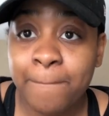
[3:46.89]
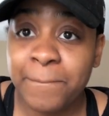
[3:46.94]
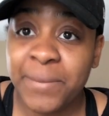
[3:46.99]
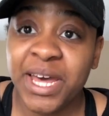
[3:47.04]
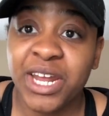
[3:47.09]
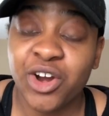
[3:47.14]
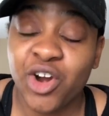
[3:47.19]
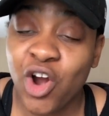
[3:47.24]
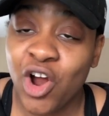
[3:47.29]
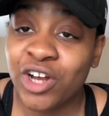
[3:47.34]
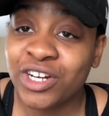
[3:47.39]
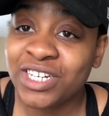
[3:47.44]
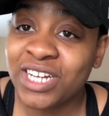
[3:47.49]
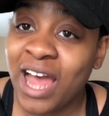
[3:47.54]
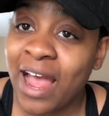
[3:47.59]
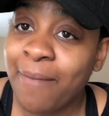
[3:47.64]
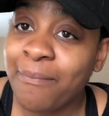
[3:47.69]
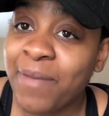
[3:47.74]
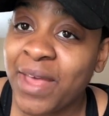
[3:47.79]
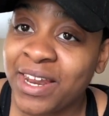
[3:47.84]
better on
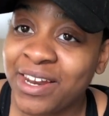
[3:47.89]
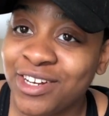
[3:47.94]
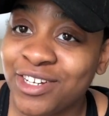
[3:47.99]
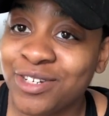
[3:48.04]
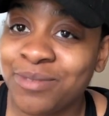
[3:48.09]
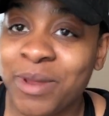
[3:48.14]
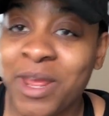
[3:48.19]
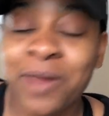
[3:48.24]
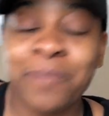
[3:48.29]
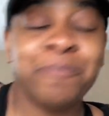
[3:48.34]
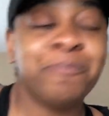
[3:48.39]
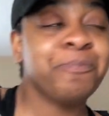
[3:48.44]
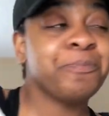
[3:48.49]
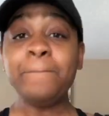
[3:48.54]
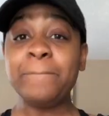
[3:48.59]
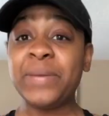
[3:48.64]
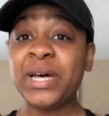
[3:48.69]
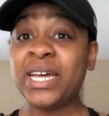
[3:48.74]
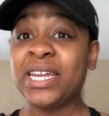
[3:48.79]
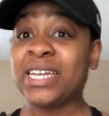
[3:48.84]
time management.
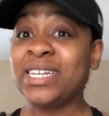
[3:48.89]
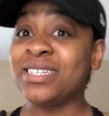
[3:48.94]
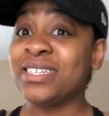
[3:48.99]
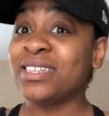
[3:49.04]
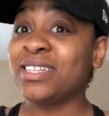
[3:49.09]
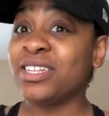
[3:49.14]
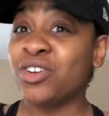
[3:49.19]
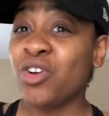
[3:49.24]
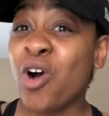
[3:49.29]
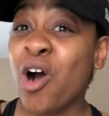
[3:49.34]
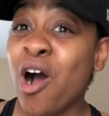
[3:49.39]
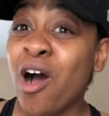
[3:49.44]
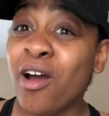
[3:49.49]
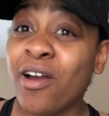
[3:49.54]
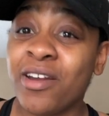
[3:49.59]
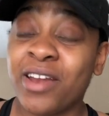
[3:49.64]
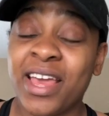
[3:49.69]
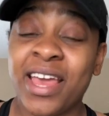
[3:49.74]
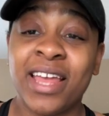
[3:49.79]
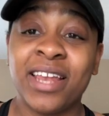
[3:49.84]
But it's a little
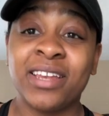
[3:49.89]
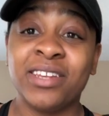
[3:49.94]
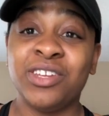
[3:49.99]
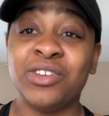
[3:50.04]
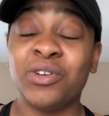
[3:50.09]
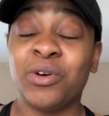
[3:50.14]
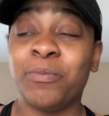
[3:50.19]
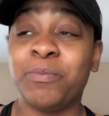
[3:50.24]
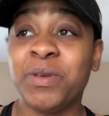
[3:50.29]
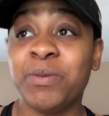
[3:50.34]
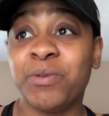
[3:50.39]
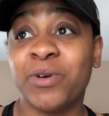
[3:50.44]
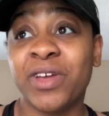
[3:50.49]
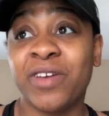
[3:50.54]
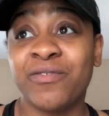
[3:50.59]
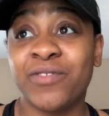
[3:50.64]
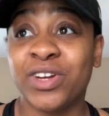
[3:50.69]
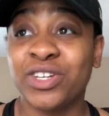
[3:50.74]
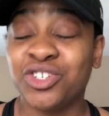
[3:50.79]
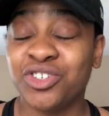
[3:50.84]
hard, and you know, people
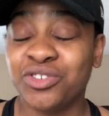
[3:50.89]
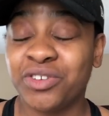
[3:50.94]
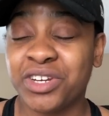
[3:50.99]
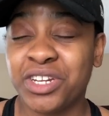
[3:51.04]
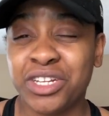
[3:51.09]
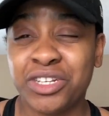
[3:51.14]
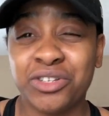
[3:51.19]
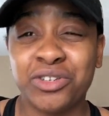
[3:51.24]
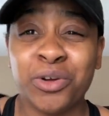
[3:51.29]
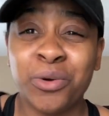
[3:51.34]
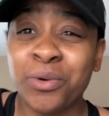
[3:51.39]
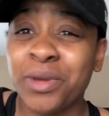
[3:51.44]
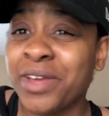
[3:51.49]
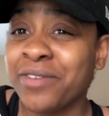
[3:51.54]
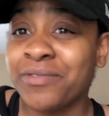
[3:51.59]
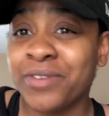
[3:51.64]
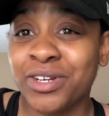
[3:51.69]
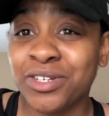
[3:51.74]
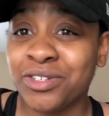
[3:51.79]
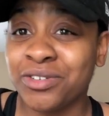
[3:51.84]
get frustrated. Don't get
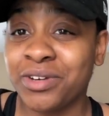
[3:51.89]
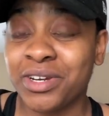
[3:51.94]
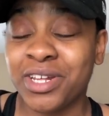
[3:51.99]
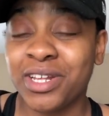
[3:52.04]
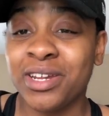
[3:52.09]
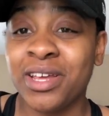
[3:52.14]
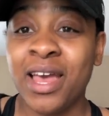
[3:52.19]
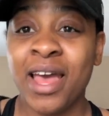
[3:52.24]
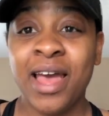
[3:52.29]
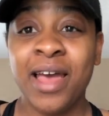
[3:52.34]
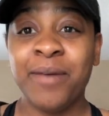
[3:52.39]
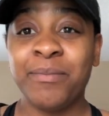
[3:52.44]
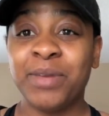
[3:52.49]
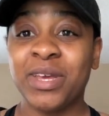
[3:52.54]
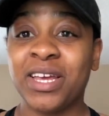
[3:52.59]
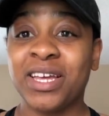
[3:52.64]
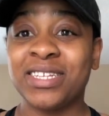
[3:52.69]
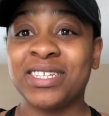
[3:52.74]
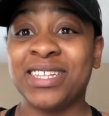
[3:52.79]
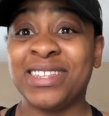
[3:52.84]
frustrated,
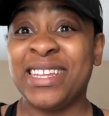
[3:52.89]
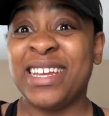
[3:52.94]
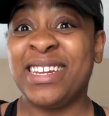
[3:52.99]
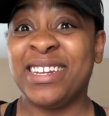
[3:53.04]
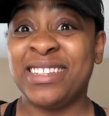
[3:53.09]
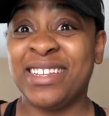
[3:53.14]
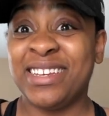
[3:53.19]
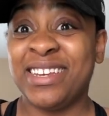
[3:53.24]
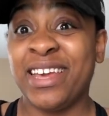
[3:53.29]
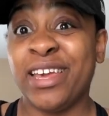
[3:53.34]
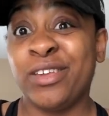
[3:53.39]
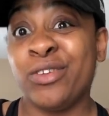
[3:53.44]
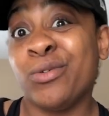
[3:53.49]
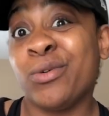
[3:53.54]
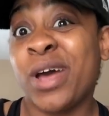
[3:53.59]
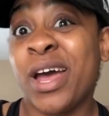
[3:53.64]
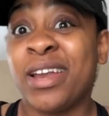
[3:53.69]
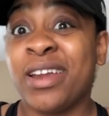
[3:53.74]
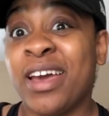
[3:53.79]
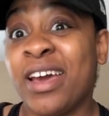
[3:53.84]
because at the end of the day, you
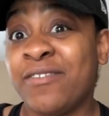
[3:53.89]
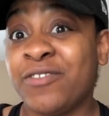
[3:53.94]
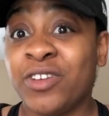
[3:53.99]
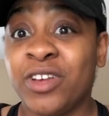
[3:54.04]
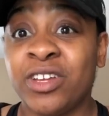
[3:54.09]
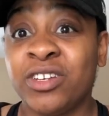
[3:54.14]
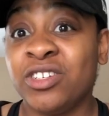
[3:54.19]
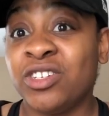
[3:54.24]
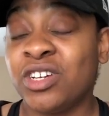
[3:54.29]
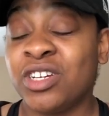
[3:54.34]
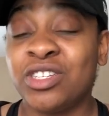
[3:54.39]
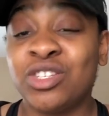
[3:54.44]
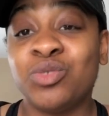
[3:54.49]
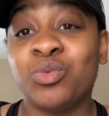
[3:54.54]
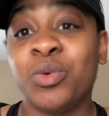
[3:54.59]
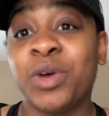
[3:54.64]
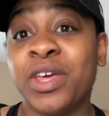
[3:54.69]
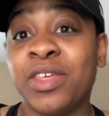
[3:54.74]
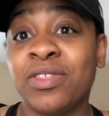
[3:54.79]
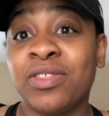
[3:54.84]
kind of have to
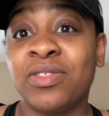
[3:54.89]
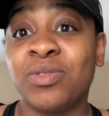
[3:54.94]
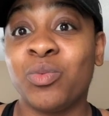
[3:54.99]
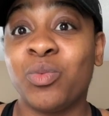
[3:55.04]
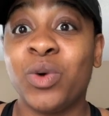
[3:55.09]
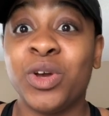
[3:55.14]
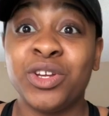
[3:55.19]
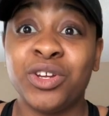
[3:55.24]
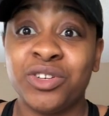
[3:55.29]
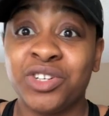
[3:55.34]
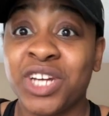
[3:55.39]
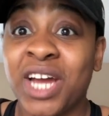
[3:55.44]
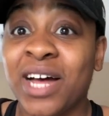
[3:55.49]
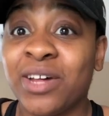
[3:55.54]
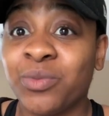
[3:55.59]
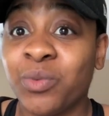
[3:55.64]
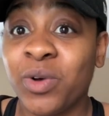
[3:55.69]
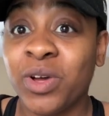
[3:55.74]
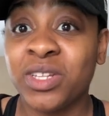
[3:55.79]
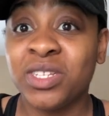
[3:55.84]
adjust with what your
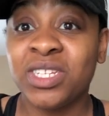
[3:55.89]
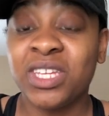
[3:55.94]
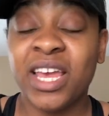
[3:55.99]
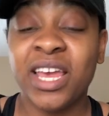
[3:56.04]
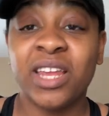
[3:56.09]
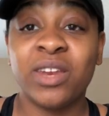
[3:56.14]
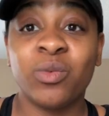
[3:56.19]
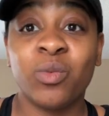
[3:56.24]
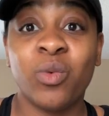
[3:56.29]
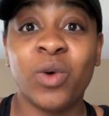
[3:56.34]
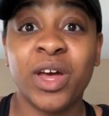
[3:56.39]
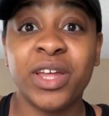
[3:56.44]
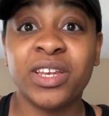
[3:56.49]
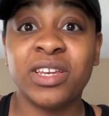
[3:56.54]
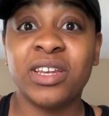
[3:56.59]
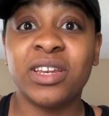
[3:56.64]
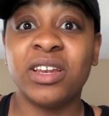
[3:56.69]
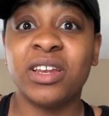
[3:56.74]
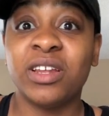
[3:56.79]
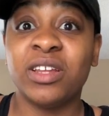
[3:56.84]
child wants and what
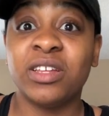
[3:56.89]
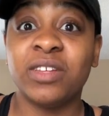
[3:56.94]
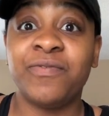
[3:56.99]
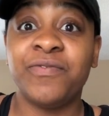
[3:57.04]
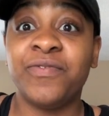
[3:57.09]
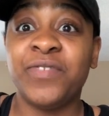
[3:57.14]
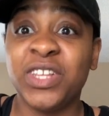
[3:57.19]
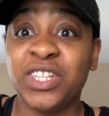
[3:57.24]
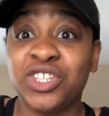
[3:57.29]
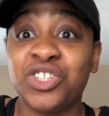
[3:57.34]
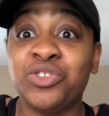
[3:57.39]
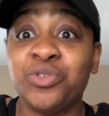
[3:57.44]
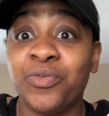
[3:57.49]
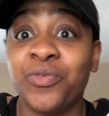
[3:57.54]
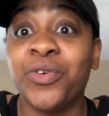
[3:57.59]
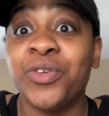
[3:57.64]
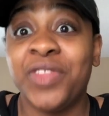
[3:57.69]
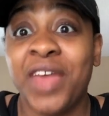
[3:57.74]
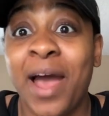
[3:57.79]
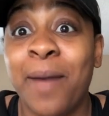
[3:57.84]
fits you
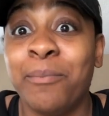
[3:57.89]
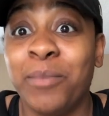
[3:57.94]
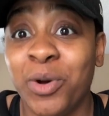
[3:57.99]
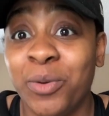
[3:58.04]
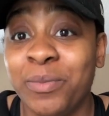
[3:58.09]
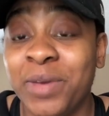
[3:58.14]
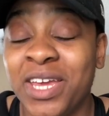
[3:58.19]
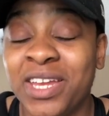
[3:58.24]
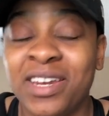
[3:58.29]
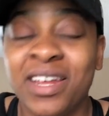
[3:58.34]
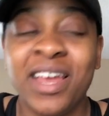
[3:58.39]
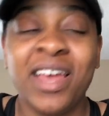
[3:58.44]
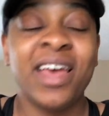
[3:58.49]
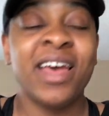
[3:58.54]
for that moment.